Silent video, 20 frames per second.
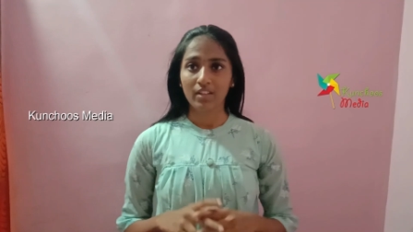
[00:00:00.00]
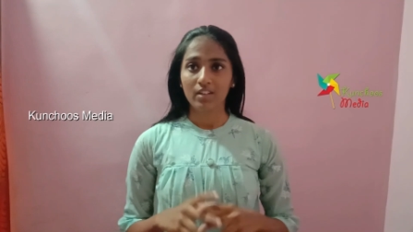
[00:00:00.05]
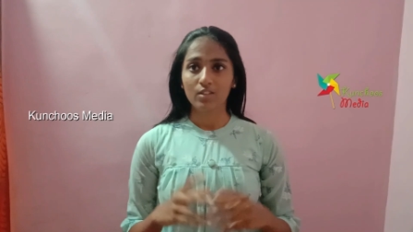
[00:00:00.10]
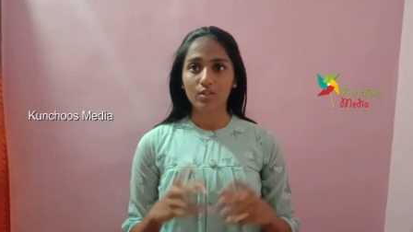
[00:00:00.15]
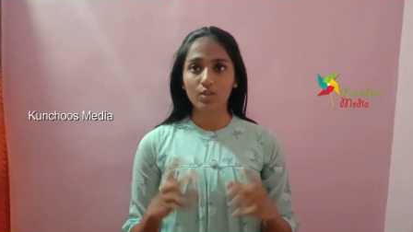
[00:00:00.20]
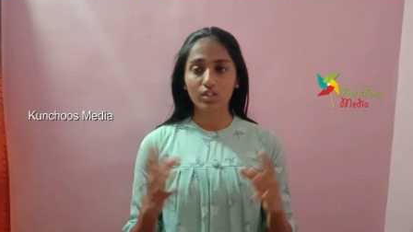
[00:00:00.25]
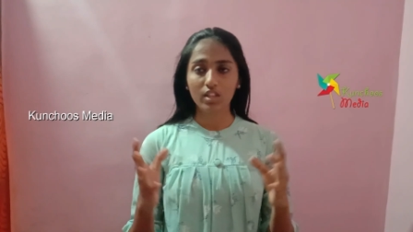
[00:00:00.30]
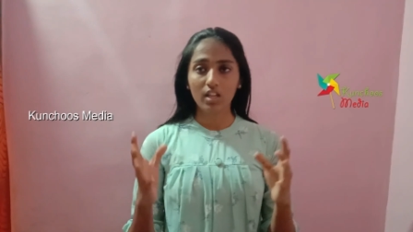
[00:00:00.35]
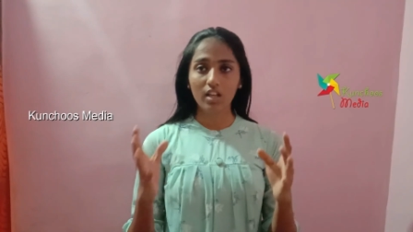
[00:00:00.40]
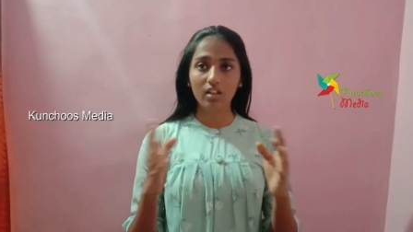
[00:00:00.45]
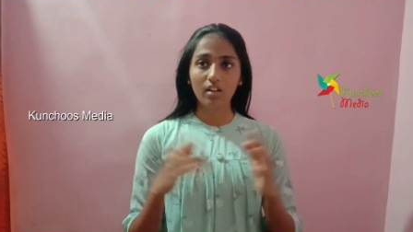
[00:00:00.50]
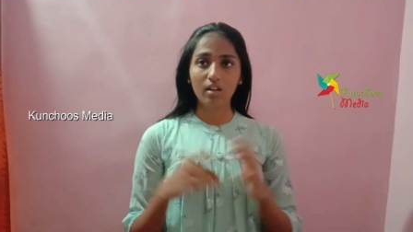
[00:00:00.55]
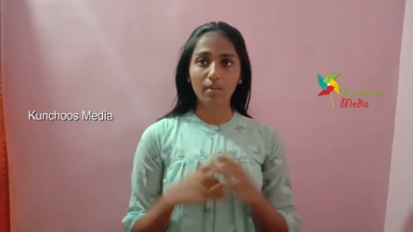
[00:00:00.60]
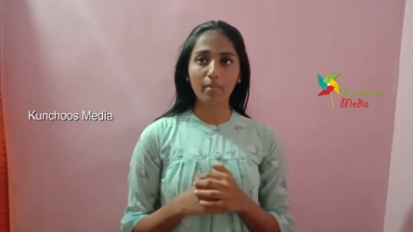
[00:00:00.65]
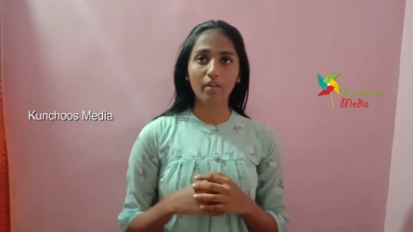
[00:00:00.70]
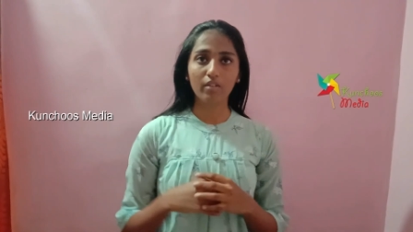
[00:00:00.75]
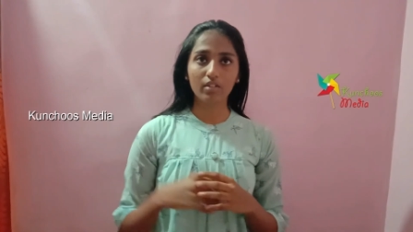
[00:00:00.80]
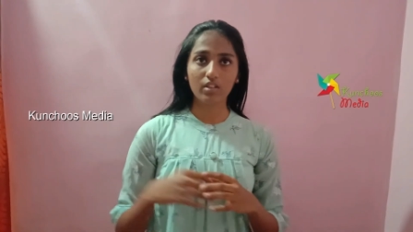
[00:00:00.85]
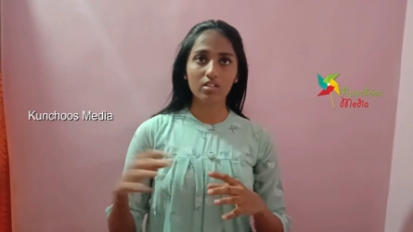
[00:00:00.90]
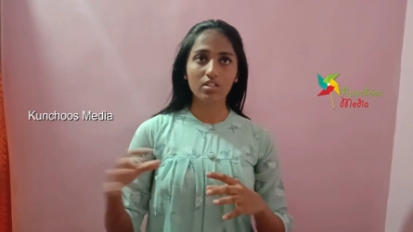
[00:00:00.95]
So think
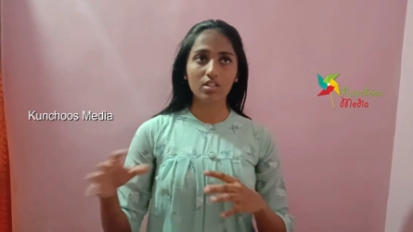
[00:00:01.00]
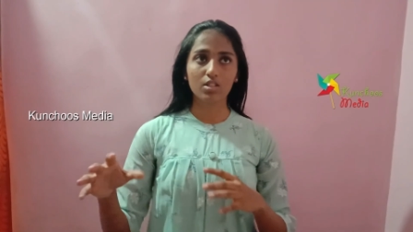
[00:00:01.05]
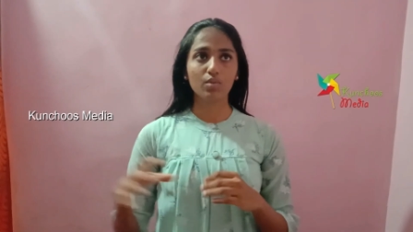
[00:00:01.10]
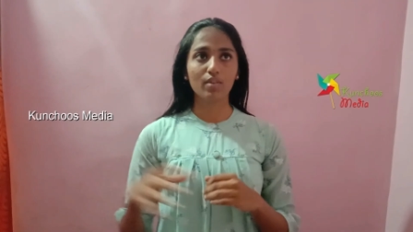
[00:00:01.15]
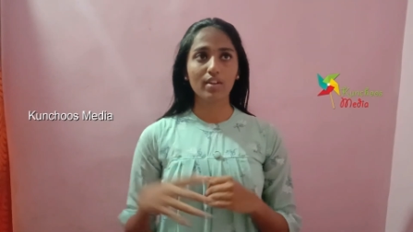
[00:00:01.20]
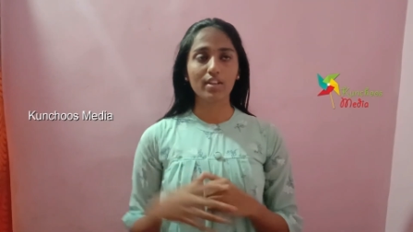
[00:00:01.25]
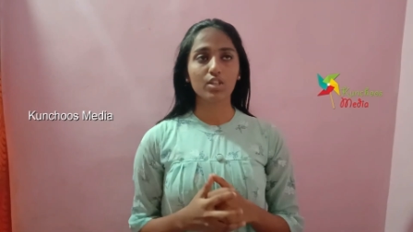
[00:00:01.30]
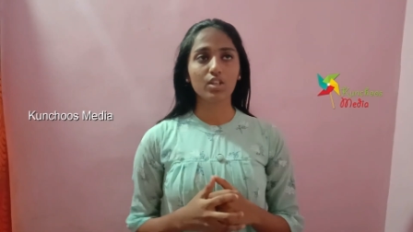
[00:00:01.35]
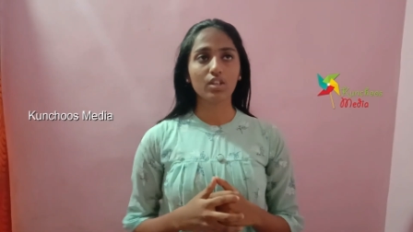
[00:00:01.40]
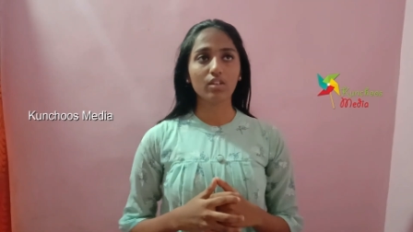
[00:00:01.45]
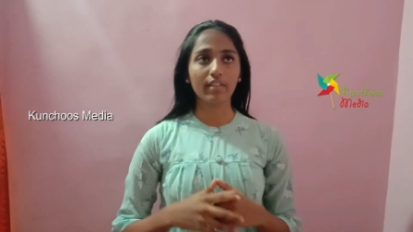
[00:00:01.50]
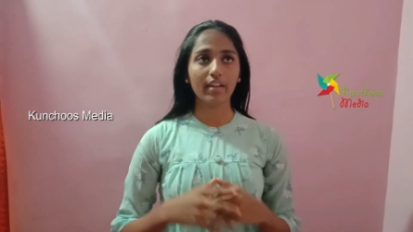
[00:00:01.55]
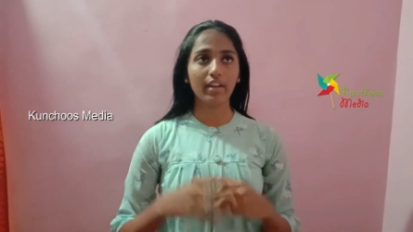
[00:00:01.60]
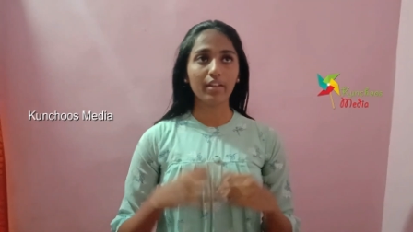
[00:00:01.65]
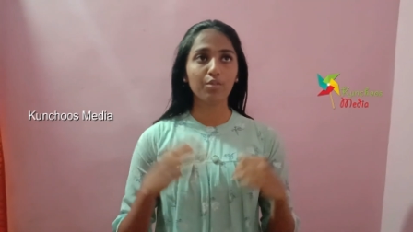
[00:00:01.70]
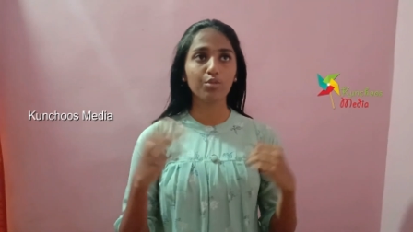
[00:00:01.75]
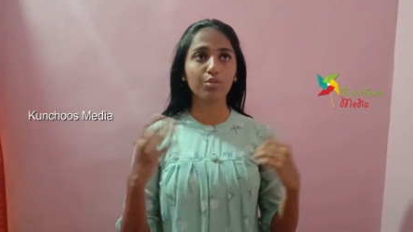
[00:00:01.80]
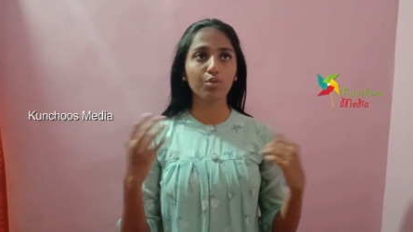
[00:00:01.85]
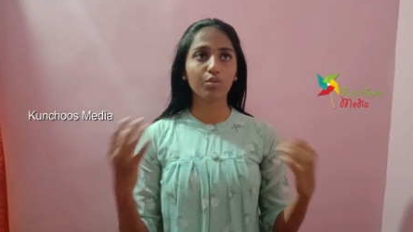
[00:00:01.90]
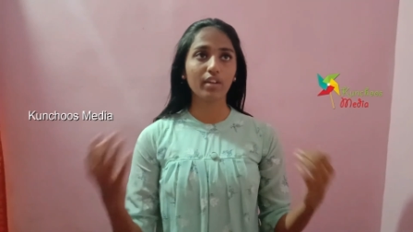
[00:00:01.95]
about a situation where
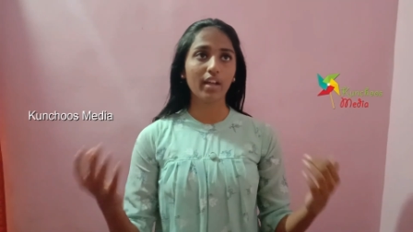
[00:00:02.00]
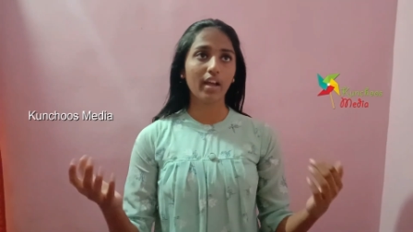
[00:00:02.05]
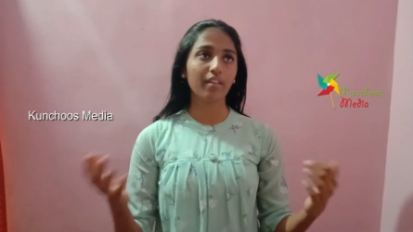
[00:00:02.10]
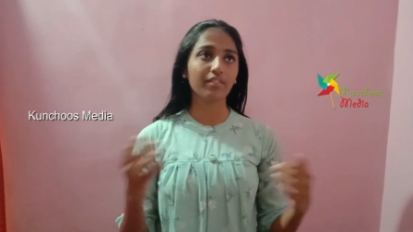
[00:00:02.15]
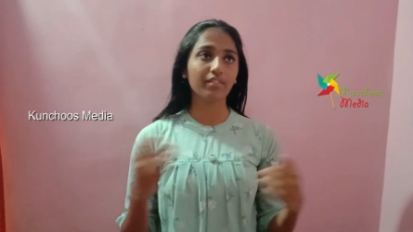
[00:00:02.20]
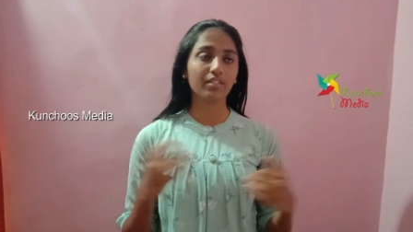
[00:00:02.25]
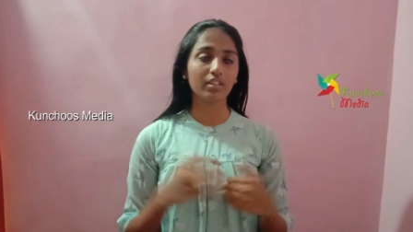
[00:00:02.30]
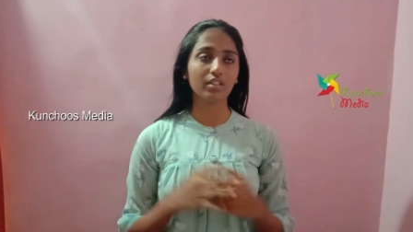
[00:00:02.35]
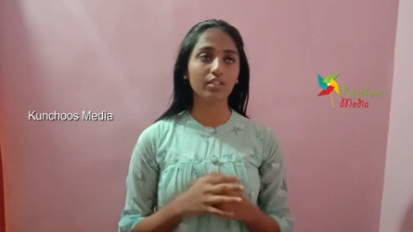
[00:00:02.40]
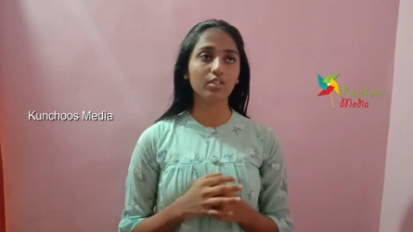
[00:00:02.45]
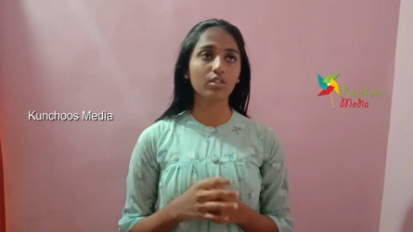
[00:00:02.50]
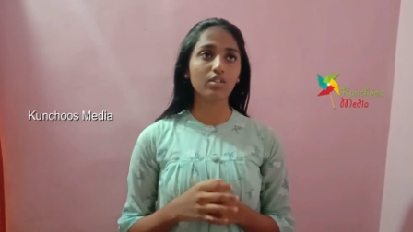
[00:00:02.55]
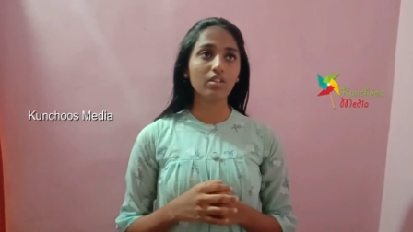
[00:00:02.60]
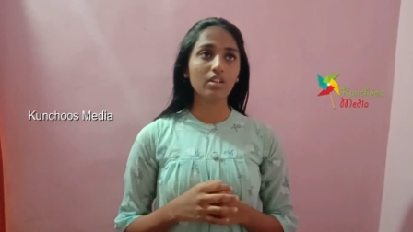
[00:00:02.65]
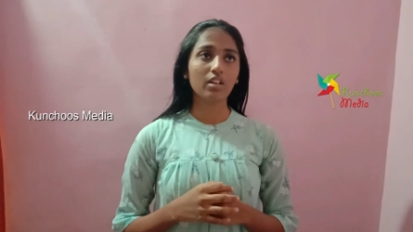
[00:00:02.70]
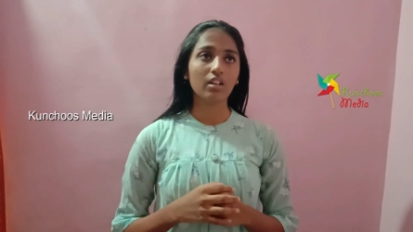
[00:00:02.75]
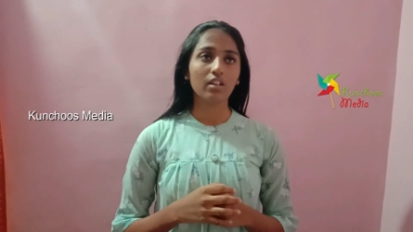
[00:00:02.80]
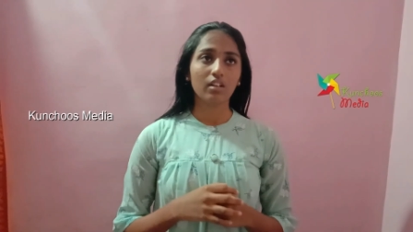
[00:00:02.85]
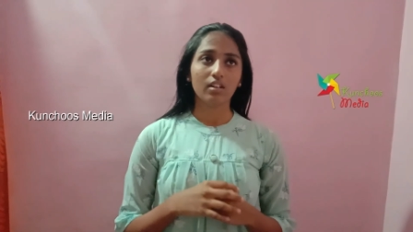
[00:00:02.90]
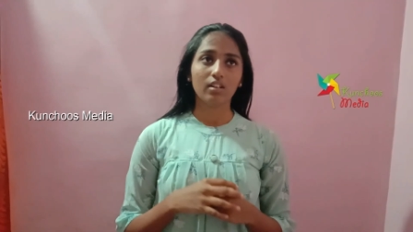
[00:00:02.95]
you don't have
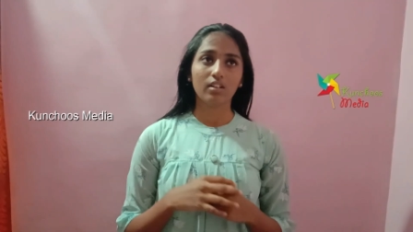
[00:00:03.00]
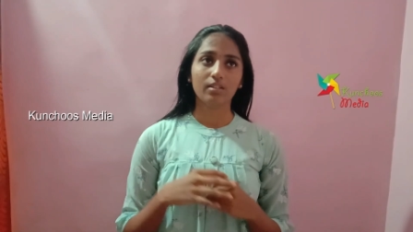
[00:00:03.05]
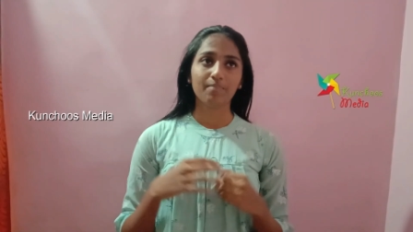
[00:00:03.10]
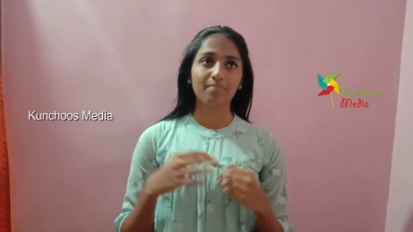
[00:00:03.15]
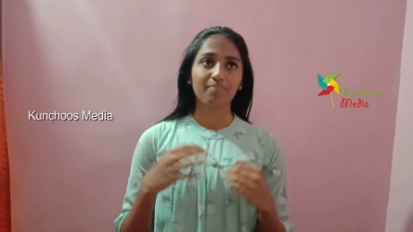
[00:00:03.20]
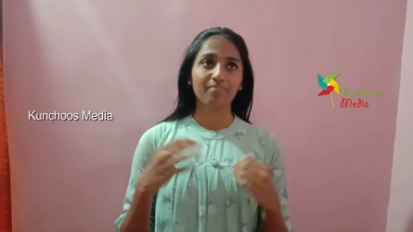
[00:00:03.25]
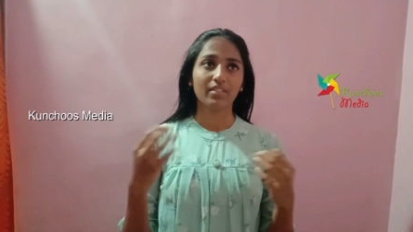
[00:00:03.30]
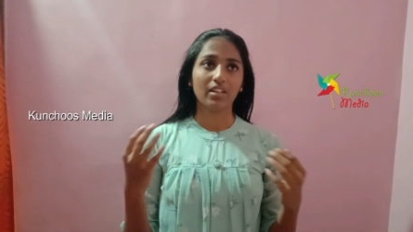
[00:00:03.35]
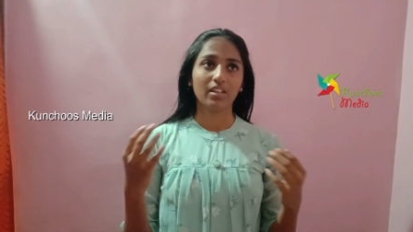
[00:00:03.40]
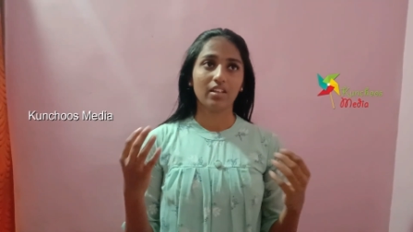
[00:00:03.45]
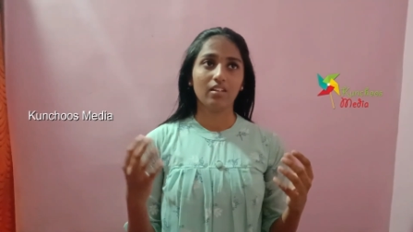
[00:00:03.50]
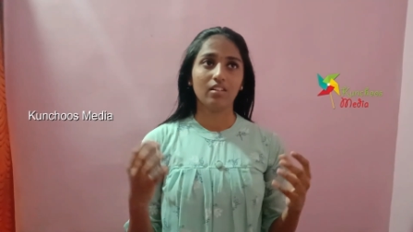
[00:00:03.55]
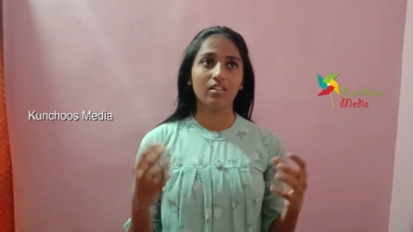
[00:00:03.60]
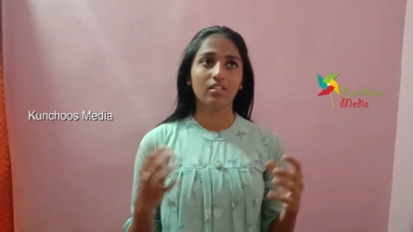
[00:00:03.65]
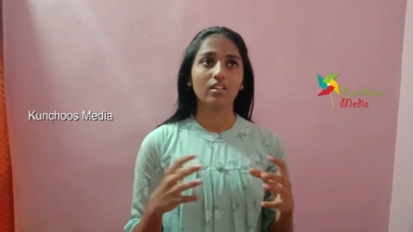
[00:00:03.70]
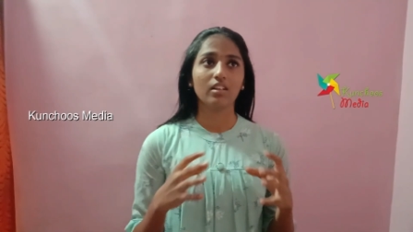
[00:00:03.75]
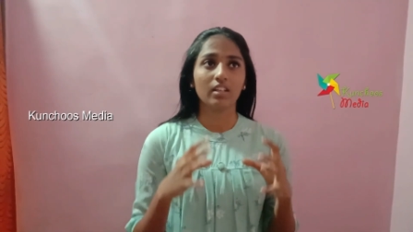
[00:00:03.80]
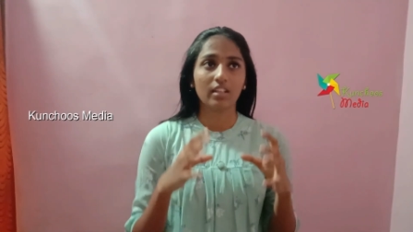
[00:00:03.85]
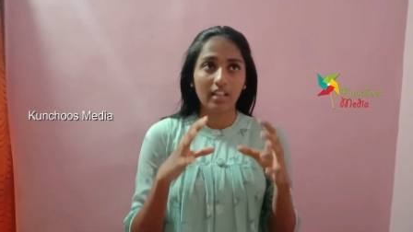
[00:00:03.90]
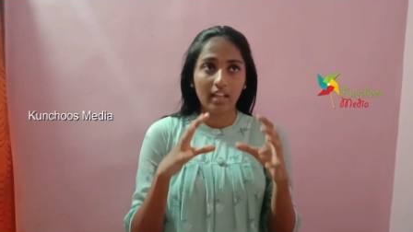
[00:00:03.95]

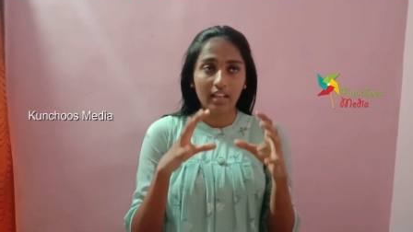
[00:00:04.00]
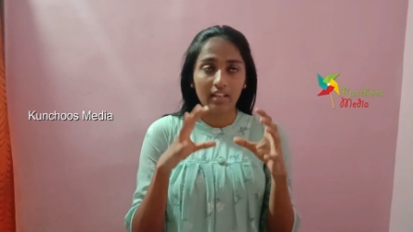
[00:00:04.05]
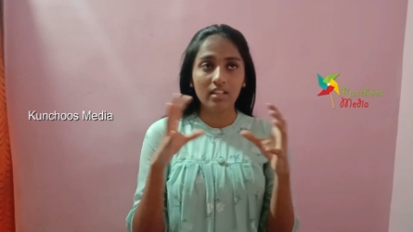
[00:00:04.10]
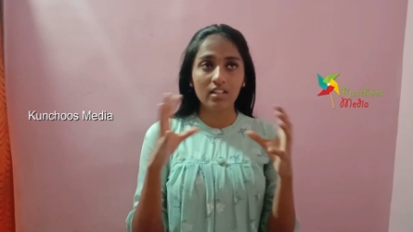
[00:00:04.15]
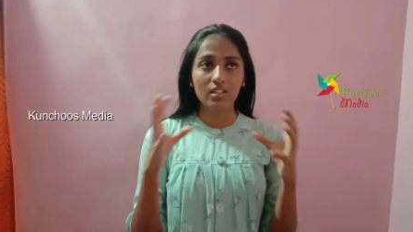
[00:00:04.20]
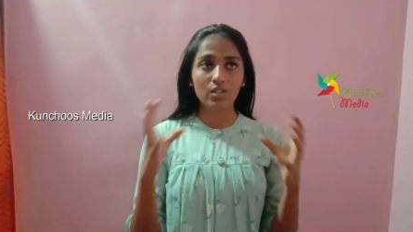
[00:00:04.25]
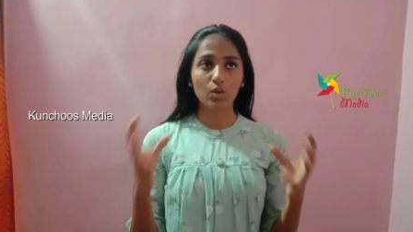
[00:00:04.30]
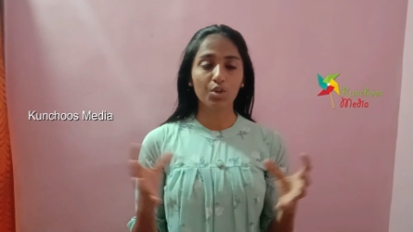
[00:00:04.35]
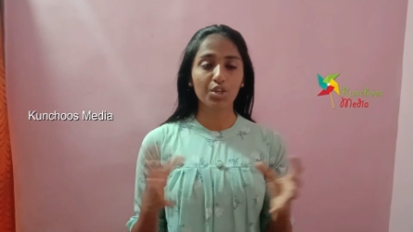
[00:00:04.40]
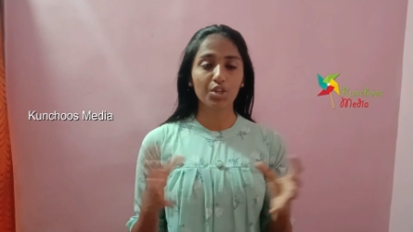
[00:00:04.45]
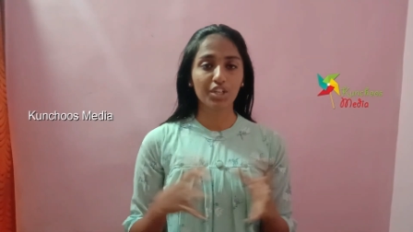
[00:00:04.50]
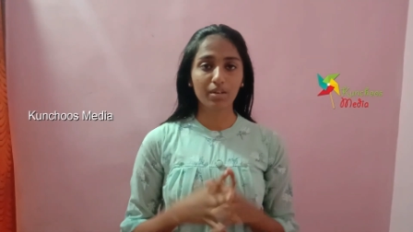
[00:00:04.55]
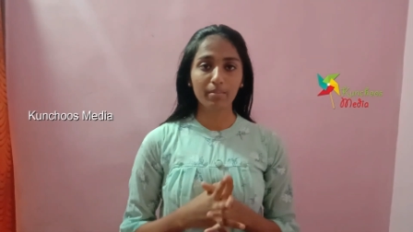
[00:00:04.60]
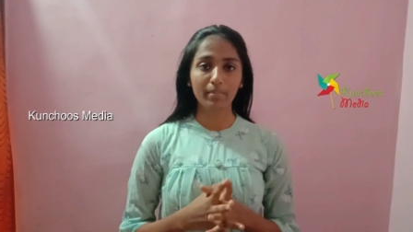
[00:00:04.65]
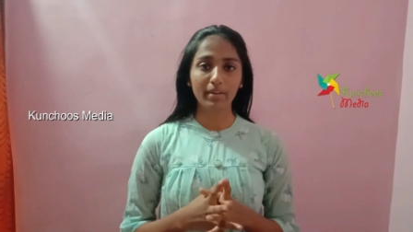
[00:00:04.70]
any social